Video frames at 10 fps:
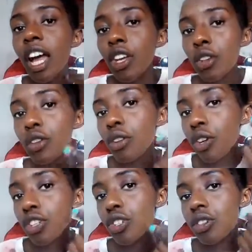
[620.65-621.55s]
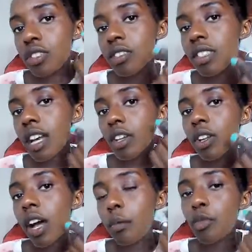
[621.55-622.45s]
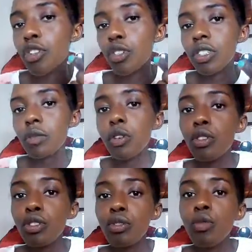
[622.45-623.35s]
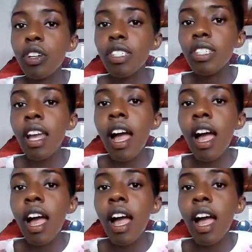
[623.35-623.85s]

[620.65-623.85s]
you're going to use those circular motions because you want